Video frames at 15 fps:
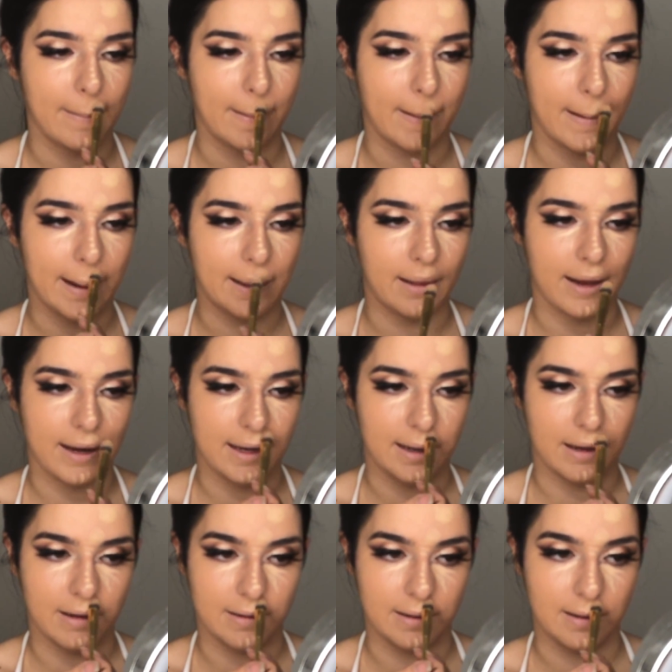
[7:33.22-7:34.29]

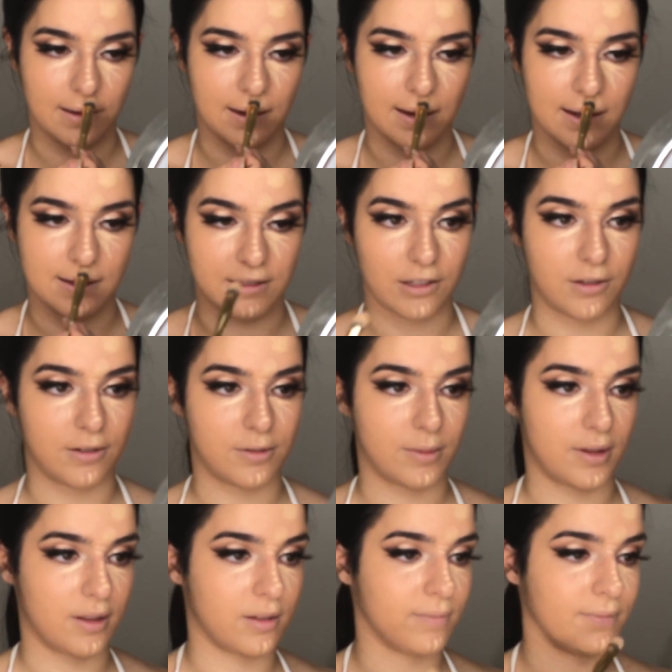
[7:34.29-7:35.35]
highlighting under your eyes you use
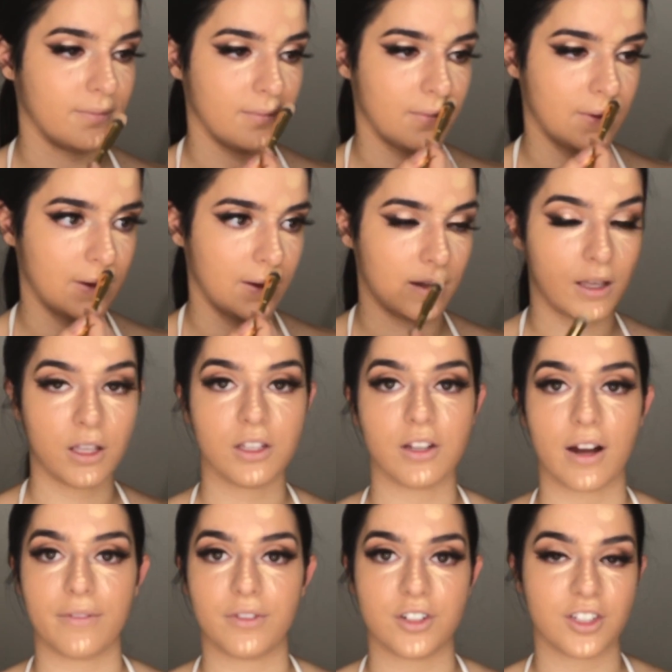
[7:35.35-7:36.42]
with
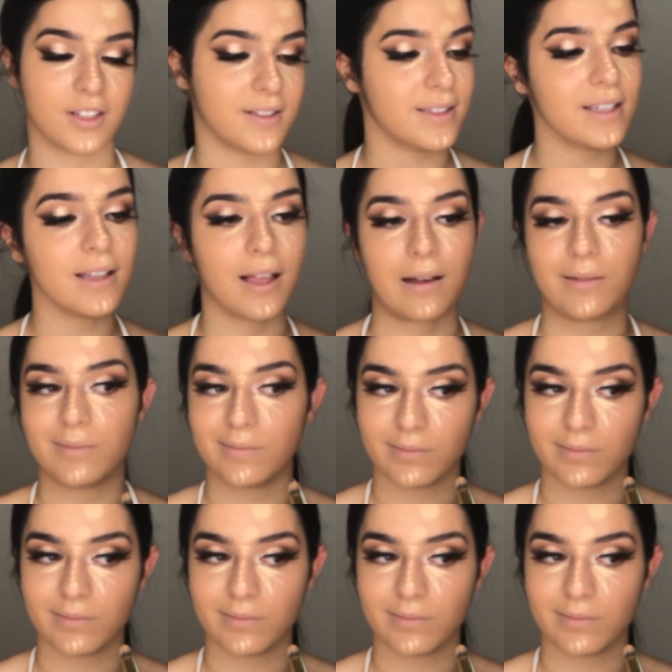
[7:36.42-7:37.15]
your average concealer.